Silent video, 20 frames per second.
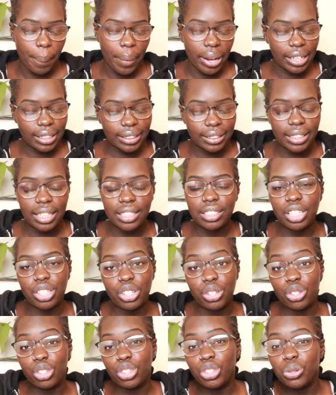and it says that
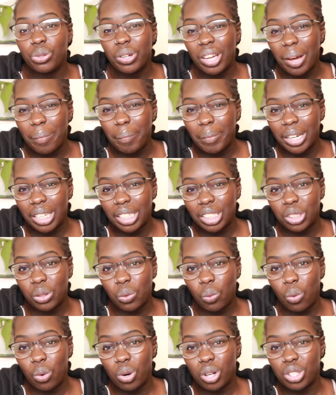you do get money
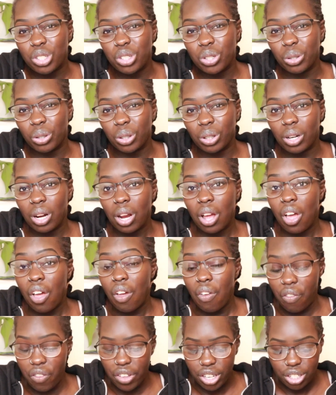towards your
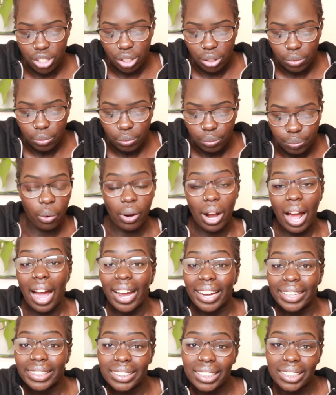vision or
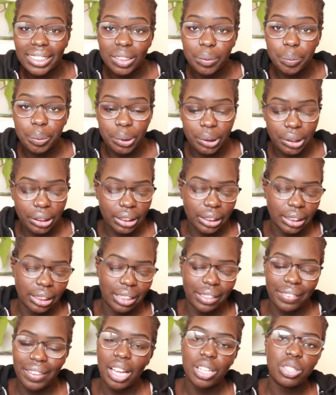eye test per year,
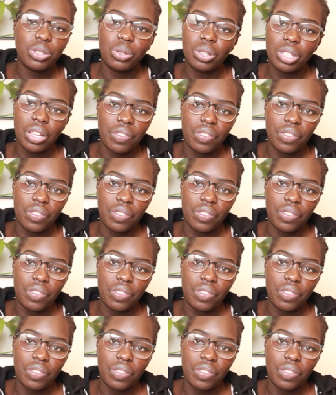and that's only